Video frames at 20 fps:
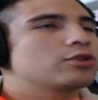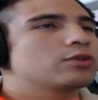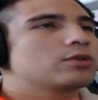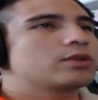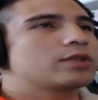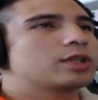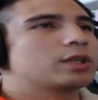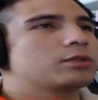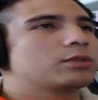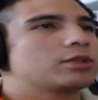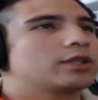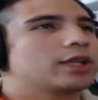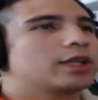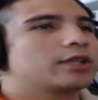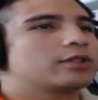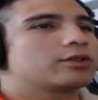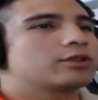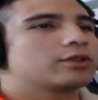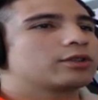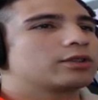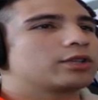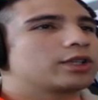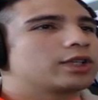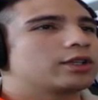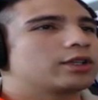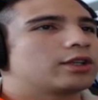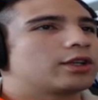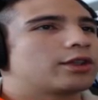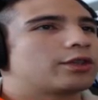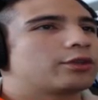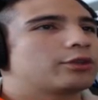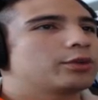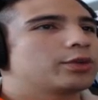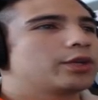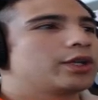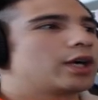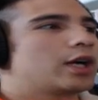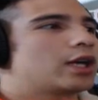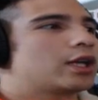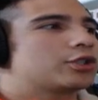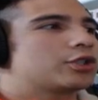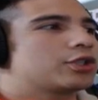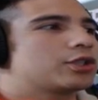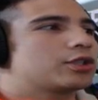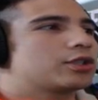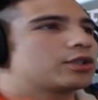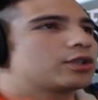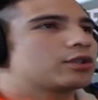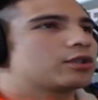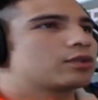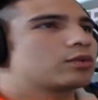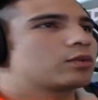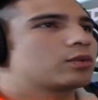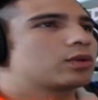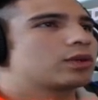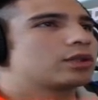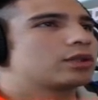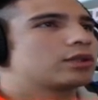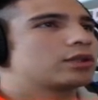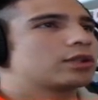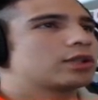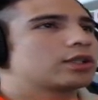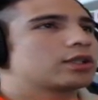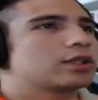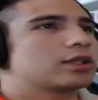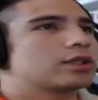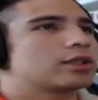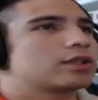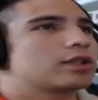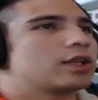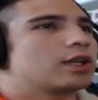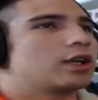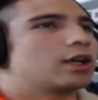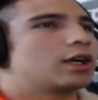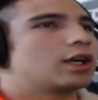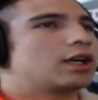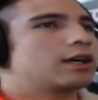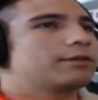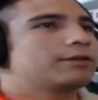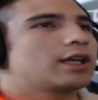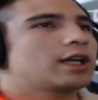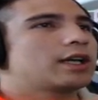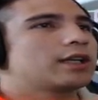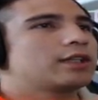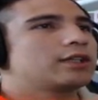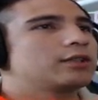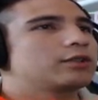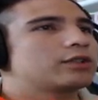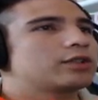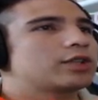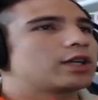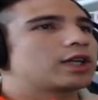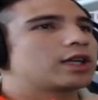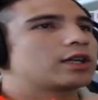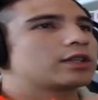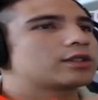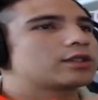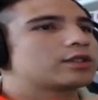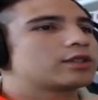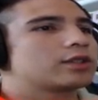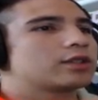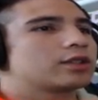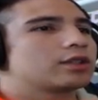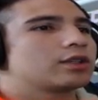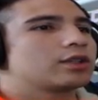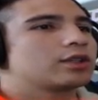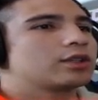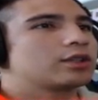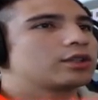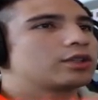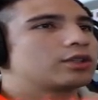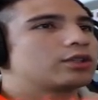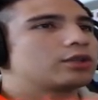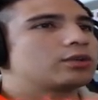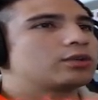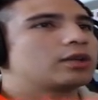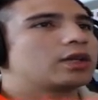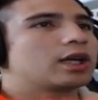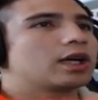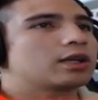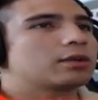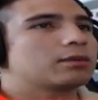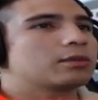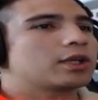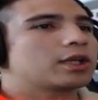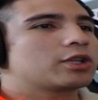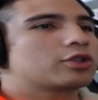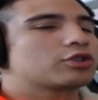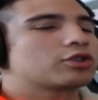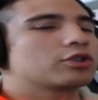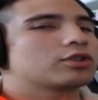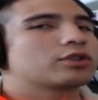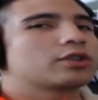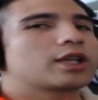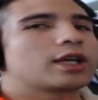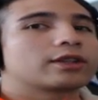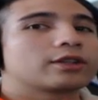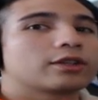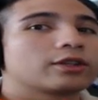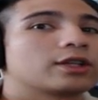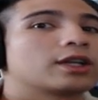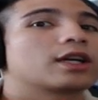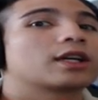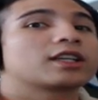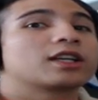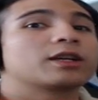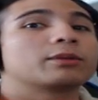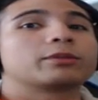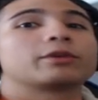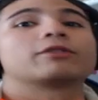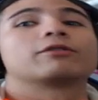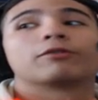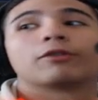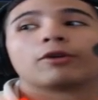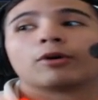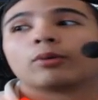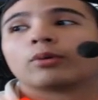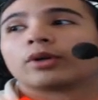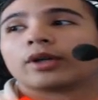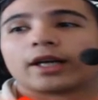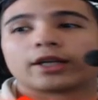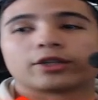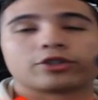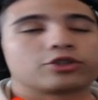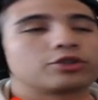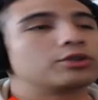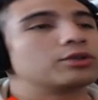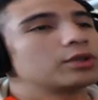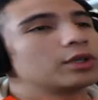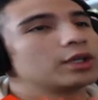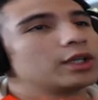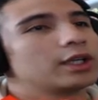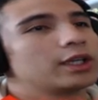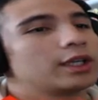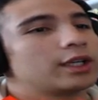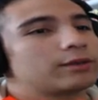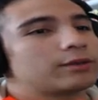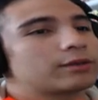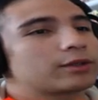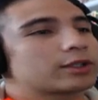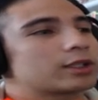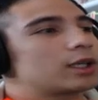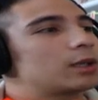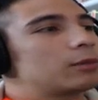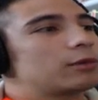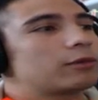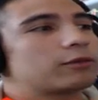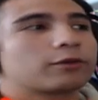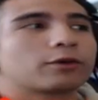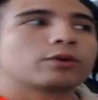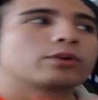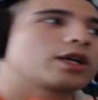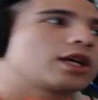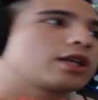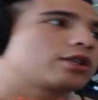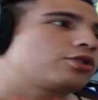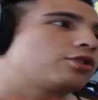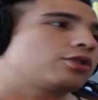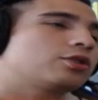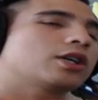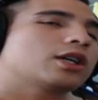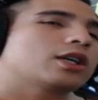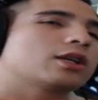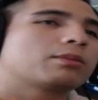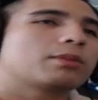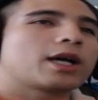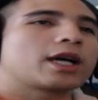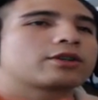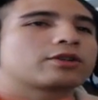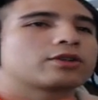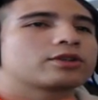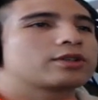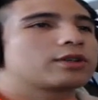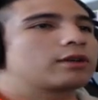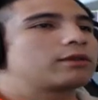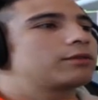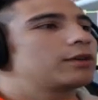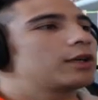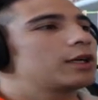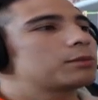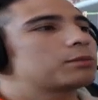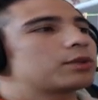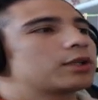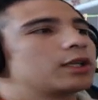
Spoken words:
is able to enter in on 3 ashis. There's one. Look at this. Off that heel toss, you got to make sure that they're not coming forward at you. If they're coming forward at you, you got to back yourself up